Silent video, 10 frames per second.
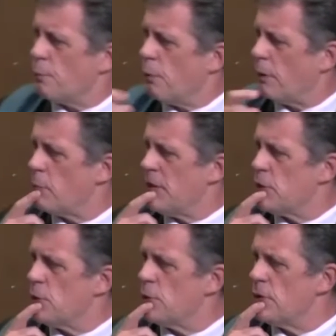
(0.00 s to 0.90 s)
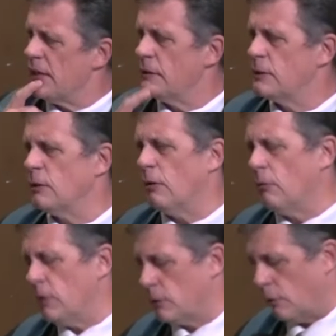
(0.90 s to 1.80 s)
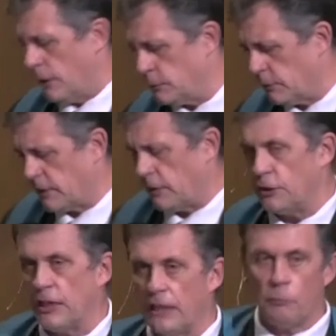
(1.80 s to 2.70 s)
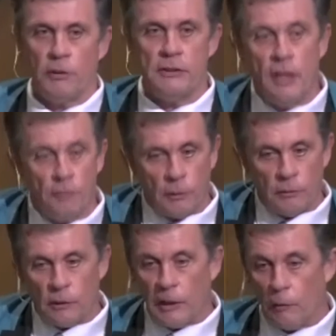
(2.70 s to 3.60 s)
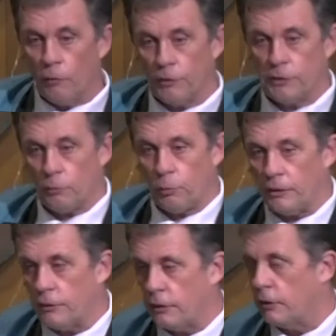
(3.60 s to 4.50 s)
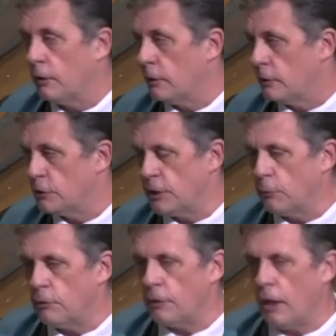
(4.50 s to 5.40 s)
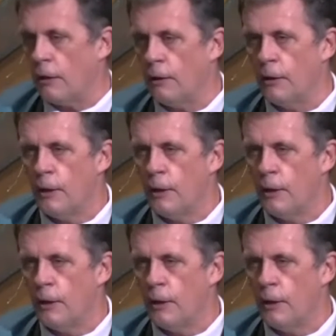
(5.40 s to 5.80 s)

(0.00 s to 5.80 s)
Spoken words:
what can we do? And so all the toys were kind of dejected. We're never going to get over to where the children are.